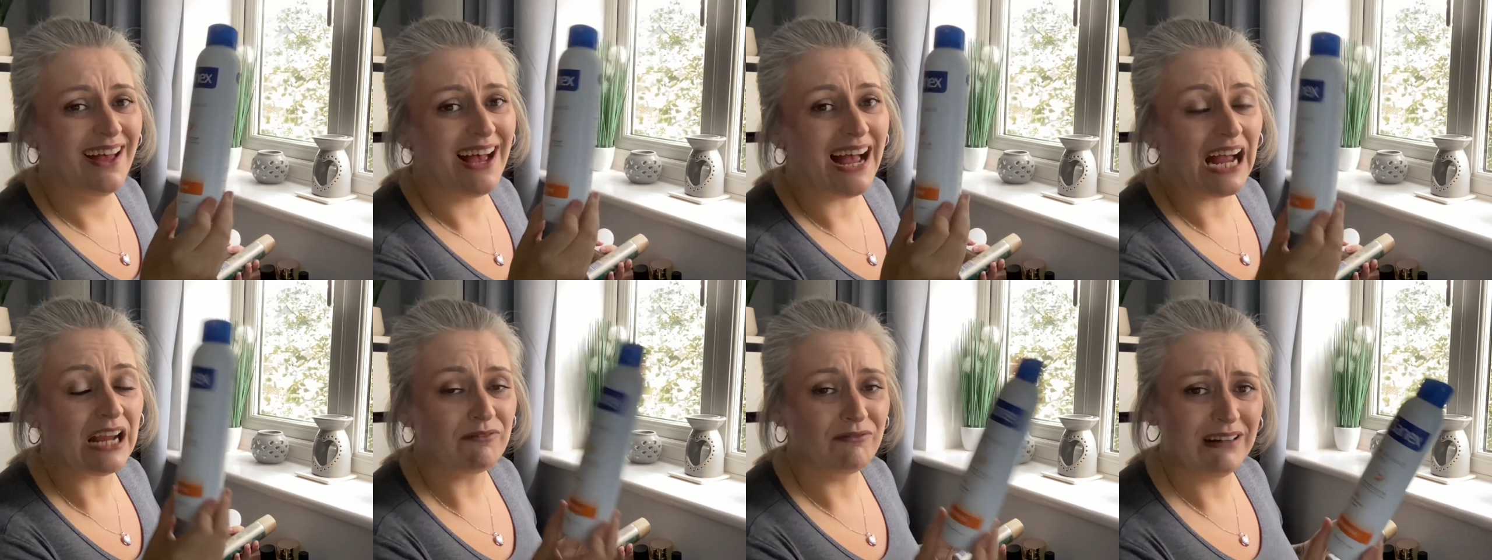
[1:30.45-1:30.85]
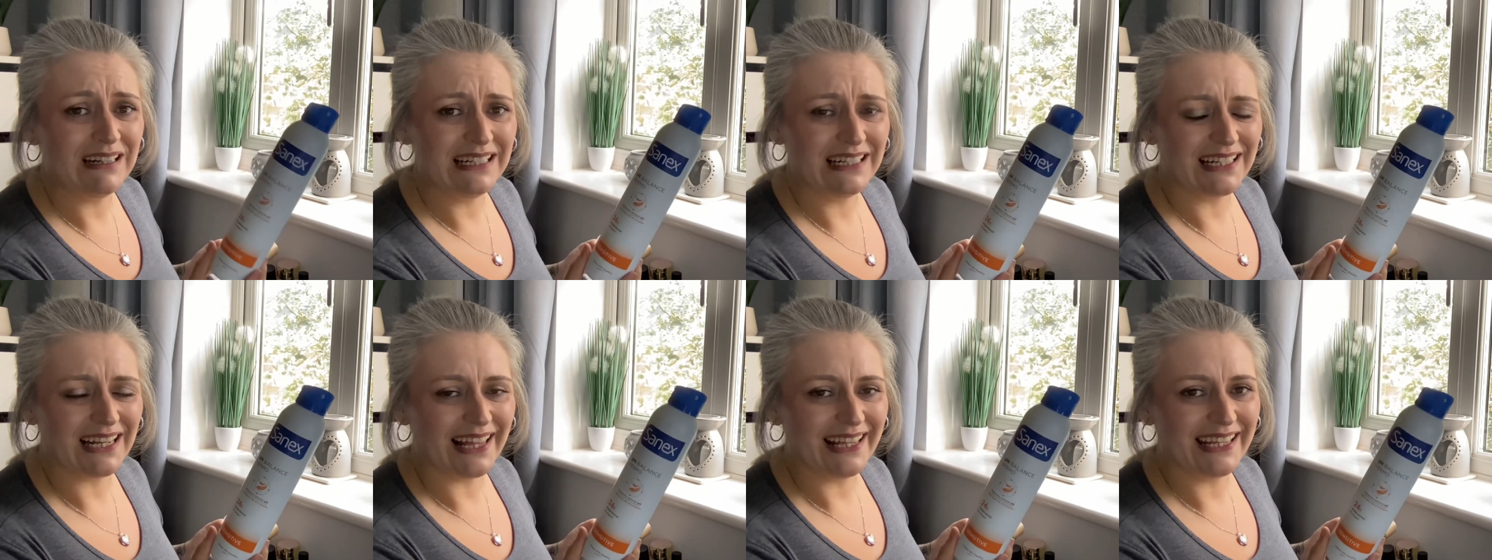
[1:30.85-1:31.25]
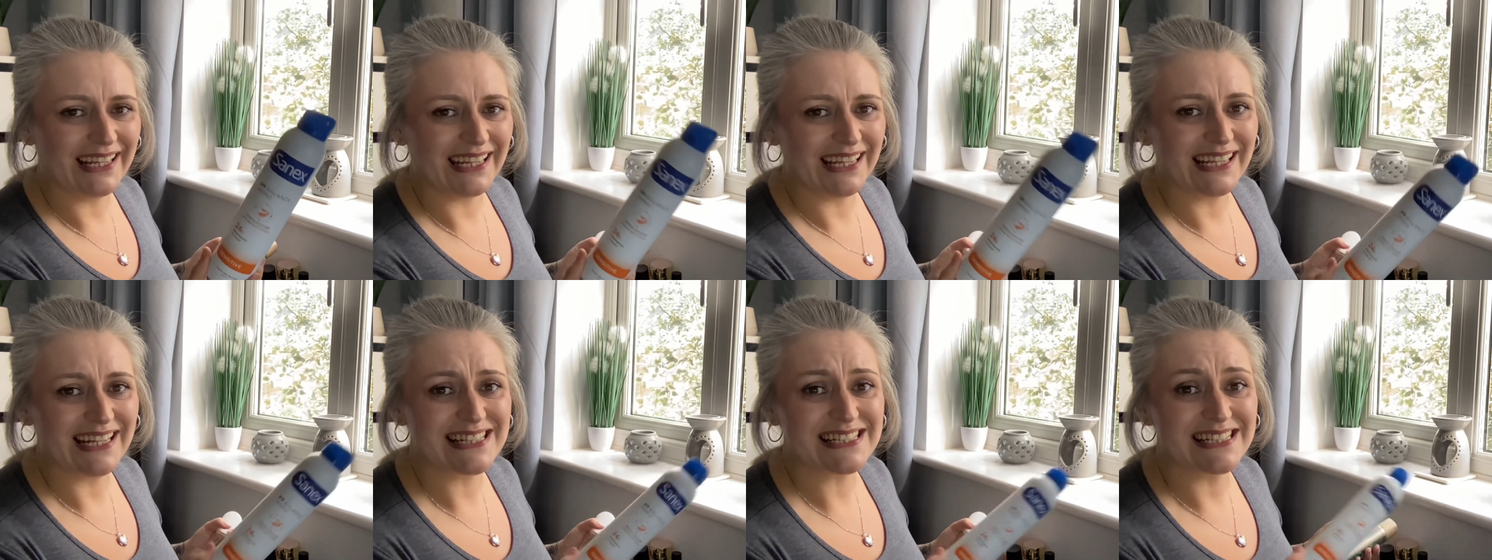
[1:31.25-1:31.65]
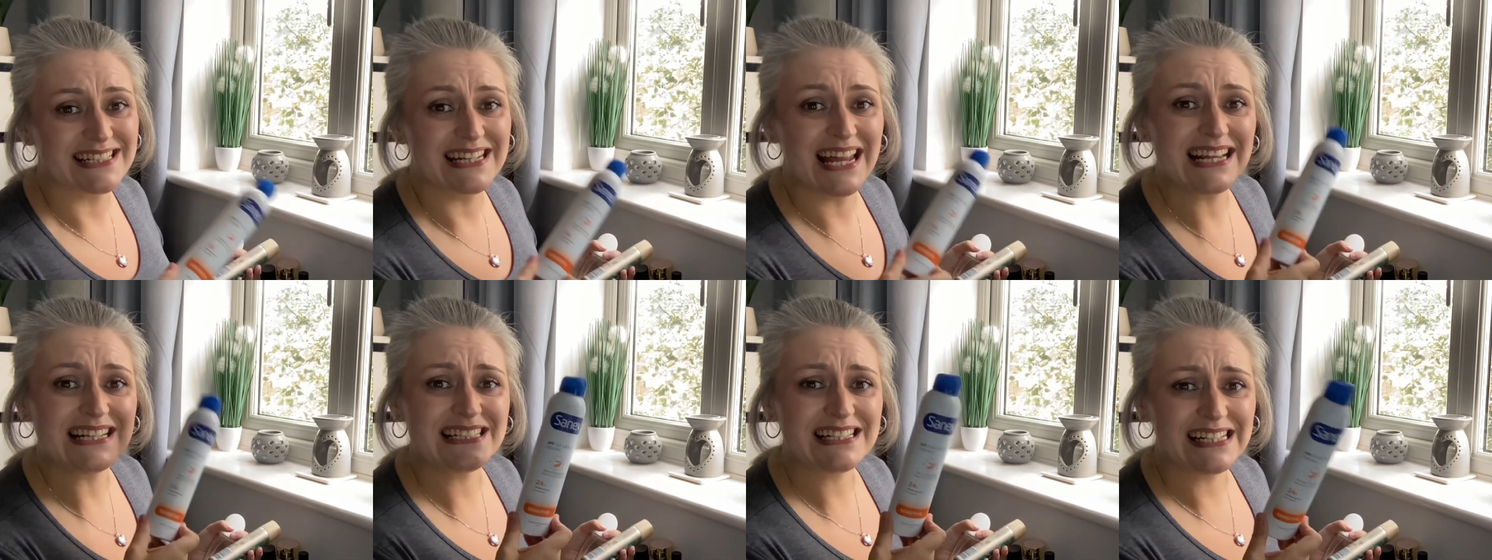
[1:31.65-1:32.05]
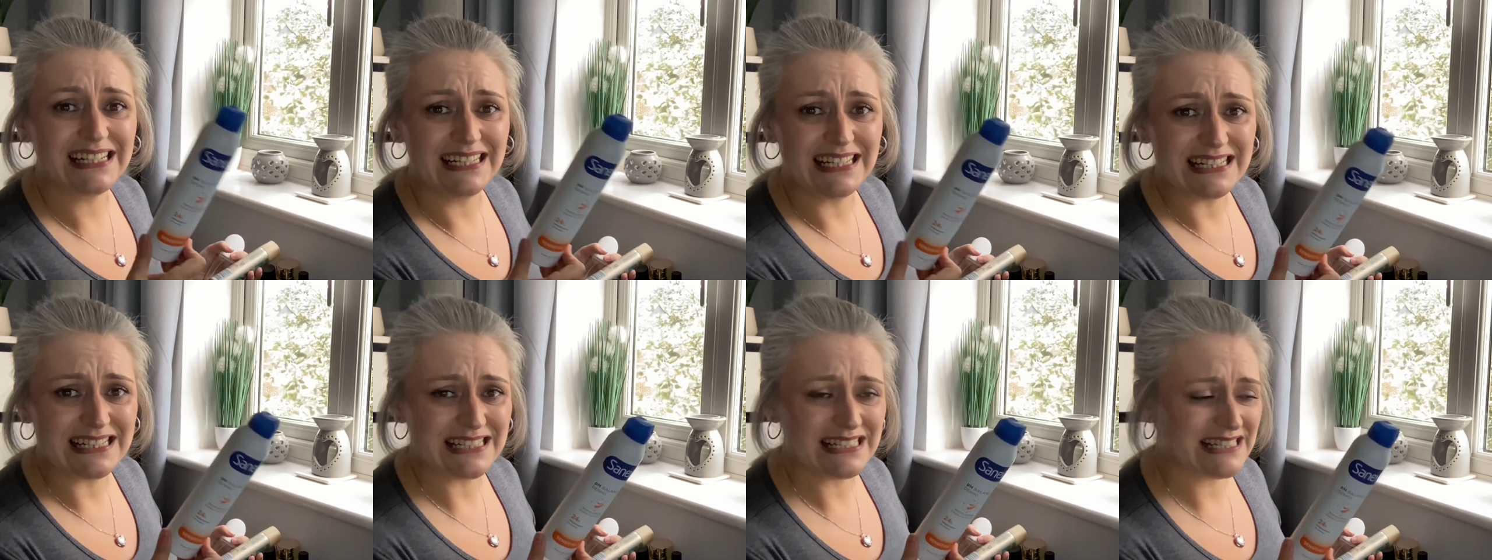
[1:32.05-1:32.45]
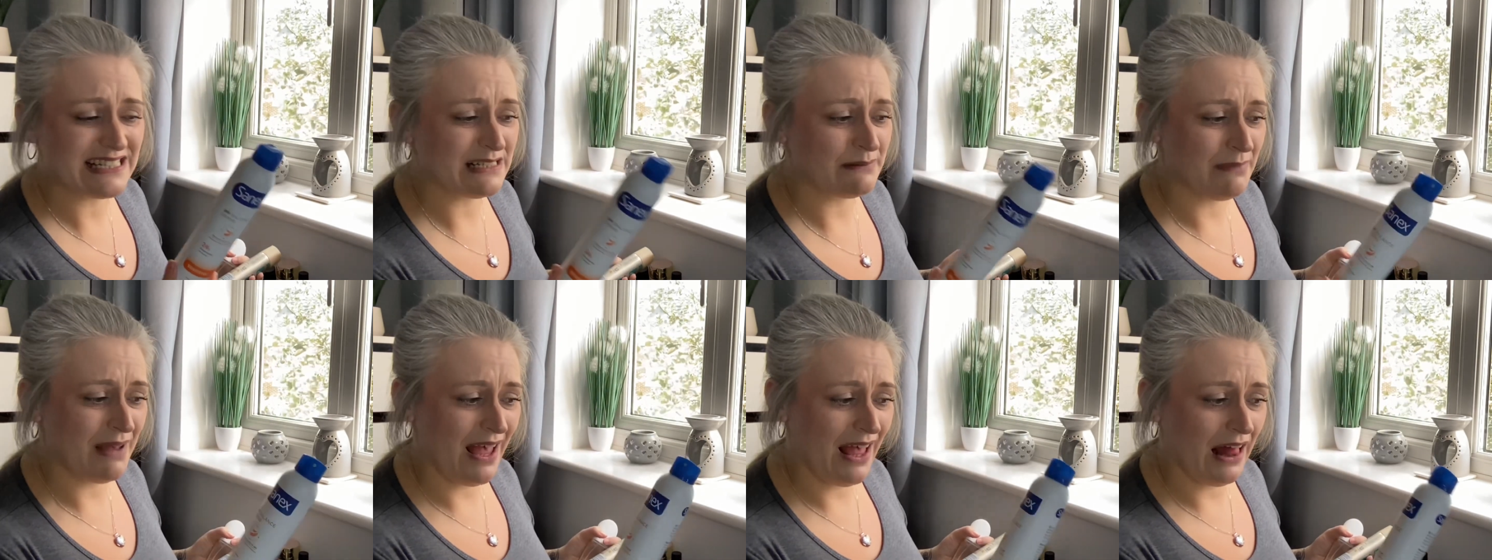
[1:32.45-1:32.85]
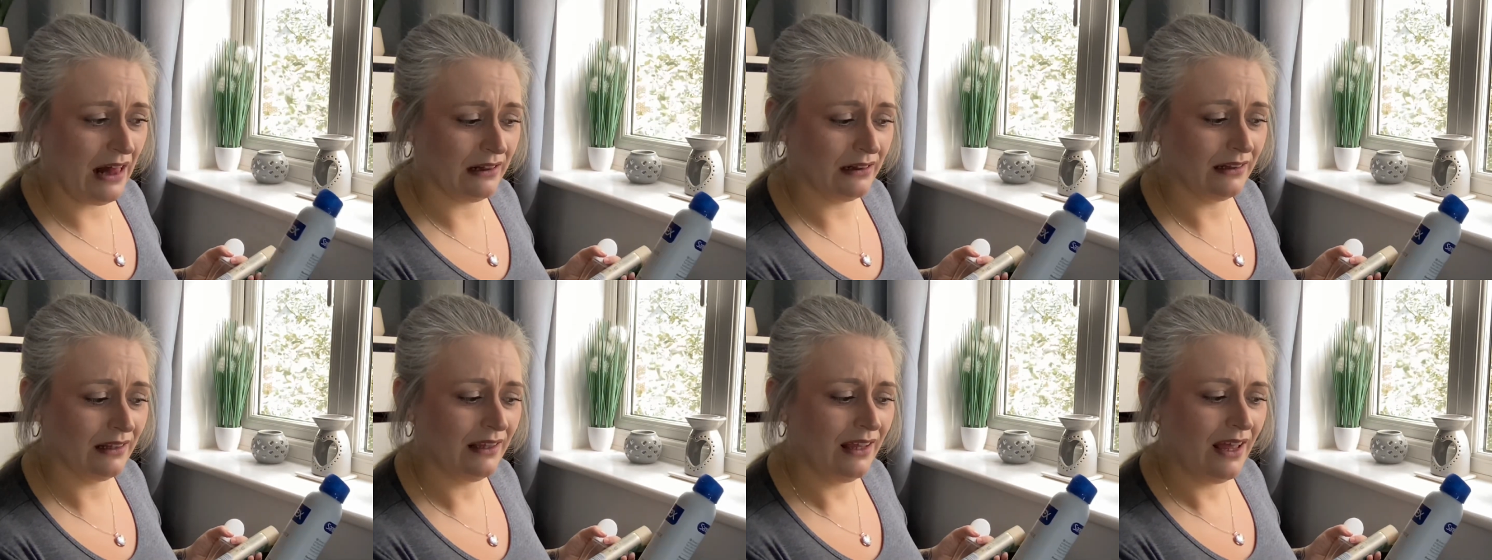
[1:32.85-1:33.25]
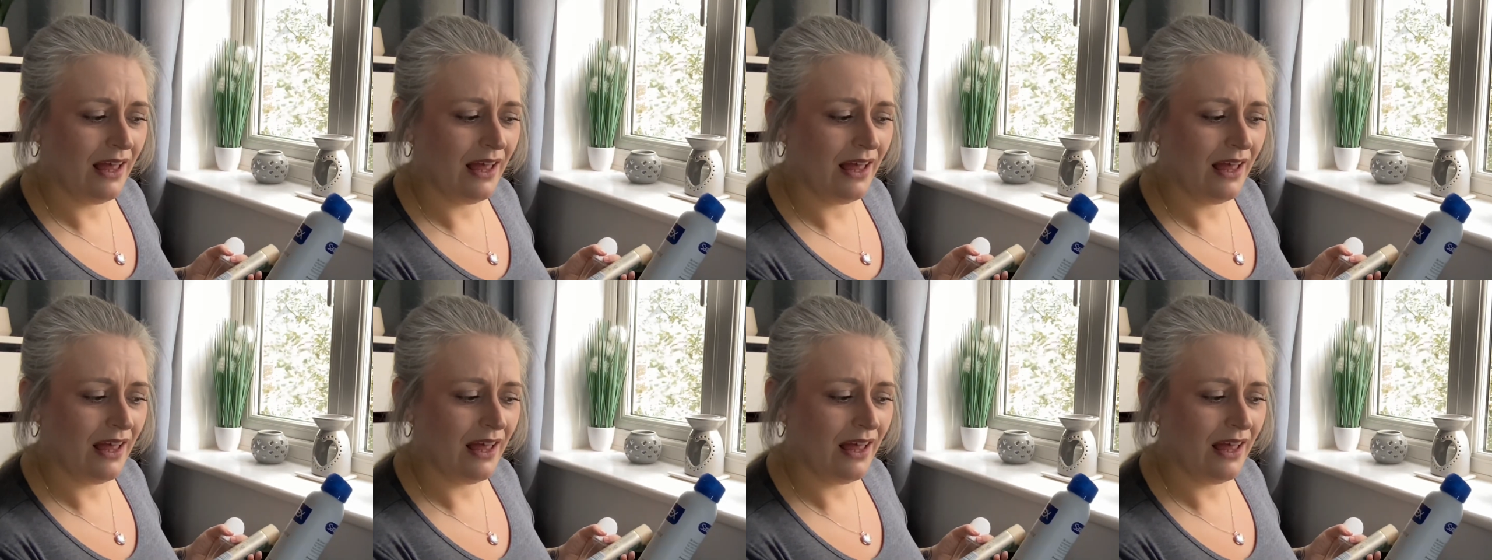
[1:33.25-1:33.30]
I really like it. It's a nice clean smell.